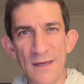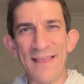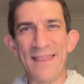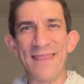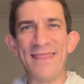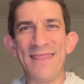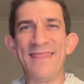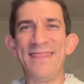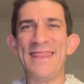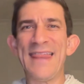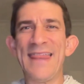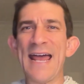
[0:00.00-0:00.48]

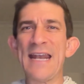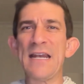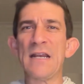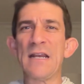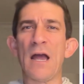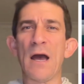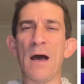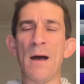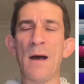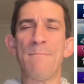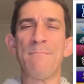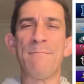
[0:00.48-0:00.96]
then
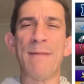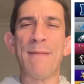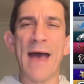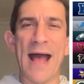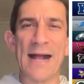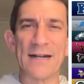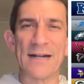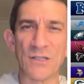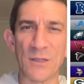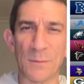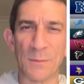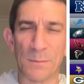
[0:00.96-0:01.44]
come
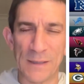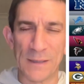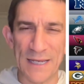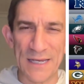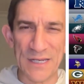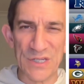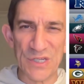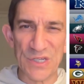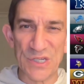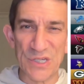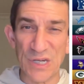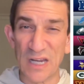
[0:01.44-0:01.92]
back to
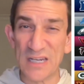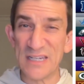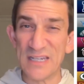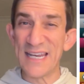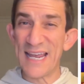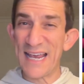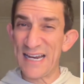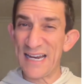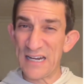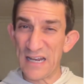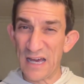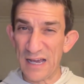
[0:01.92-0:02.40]
play
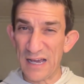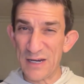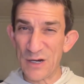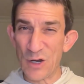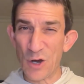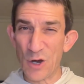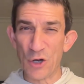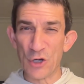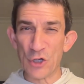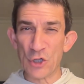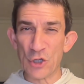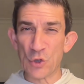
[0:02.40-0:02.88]
Sunday night
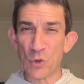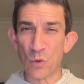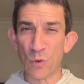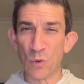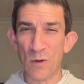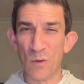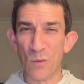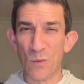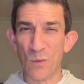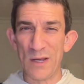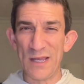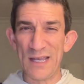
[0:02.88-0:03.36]
on a
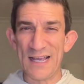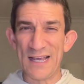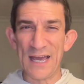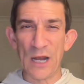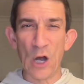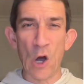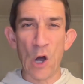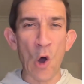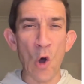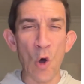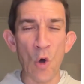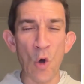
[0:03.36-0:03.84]
short week
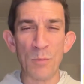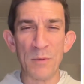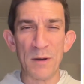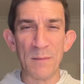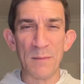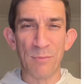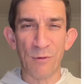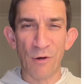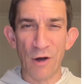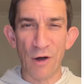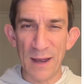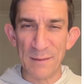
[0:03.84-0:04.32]
at home
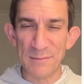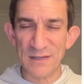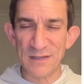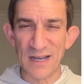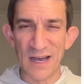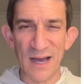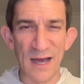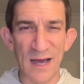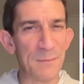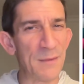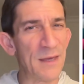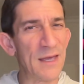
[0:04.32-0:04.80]
in prime
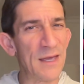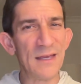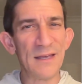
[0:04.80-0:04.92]
time.